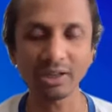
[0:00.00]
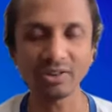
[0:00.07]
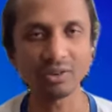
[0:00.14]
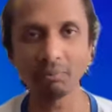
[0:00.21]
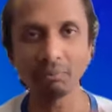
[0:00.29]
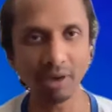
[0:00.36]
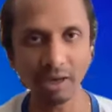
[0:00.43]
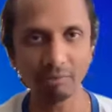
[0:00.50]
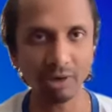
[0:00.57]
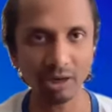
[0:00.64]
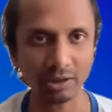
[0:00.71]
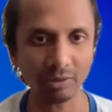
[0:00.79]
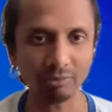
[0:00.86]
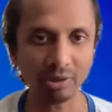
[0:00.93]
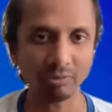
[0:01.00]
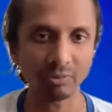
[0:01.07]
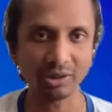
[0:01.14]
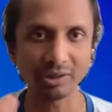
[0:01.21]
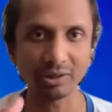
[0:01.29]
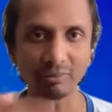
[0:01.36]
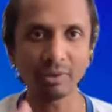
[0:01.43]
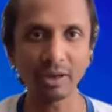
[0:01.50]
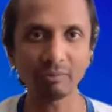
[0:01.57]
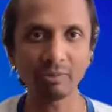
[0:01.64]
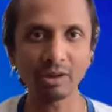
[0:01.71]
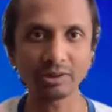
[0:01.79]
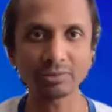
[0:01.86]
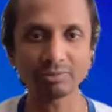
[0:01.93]
It's a bear market, but within the bear
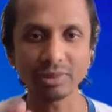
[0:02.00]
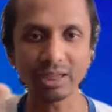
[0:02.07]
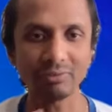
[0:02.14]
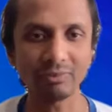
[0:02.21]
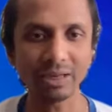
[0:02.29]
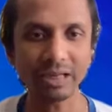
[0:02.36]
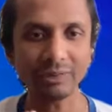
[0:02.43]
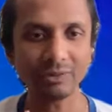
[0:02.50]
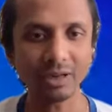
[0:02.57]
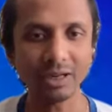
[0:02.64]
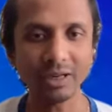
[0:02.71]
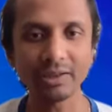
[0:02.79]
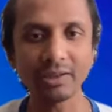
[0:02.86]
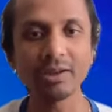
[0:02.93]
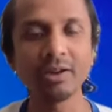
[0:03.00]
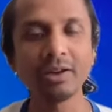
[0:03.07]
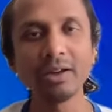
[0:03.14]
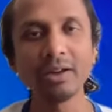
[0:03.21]
market, we can't really